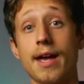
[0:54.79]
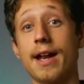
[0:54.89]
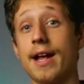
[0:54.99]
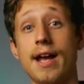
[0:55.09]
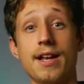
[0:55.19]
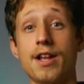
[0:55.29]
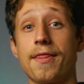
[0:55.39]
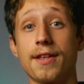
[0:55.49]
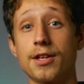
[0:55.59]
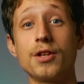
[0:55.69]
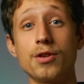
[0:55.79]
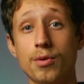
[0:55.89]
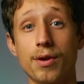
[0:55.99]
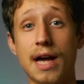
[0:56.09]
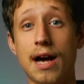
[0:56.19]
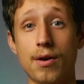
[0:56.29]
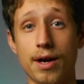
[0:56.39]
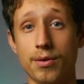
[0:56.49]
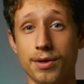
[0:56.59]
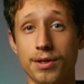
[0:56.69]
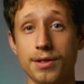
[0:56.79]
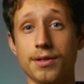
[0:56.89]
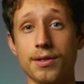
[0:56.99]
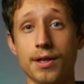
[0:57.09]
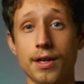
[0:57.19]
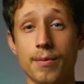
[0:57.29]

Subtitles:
And it had nothing to do with how I was